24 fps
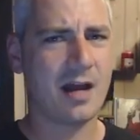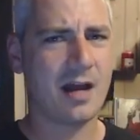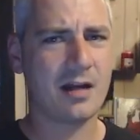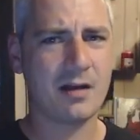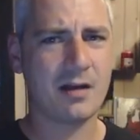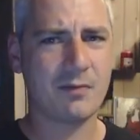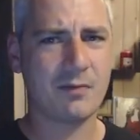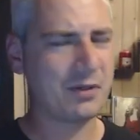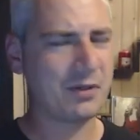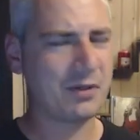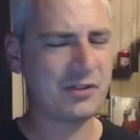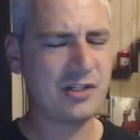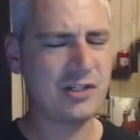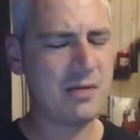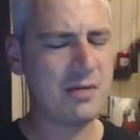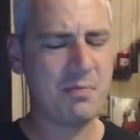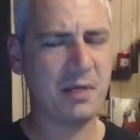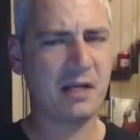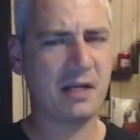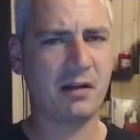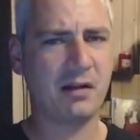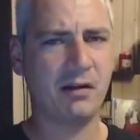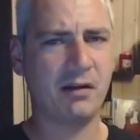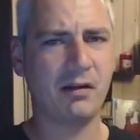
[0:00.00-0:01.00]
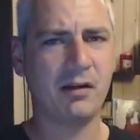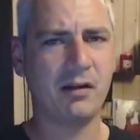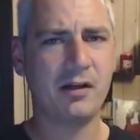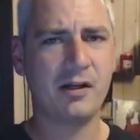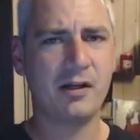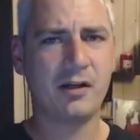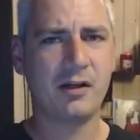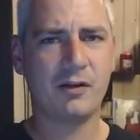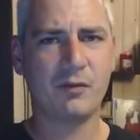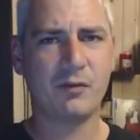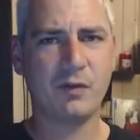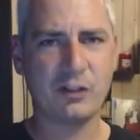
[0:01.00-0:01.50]
A typical
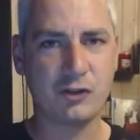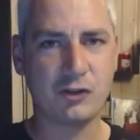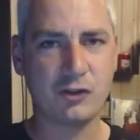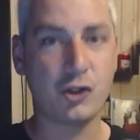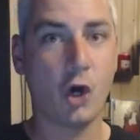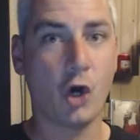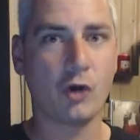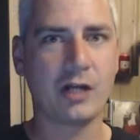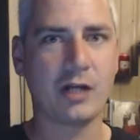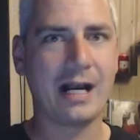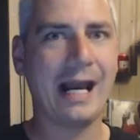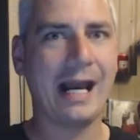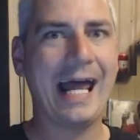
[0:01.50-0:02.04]
John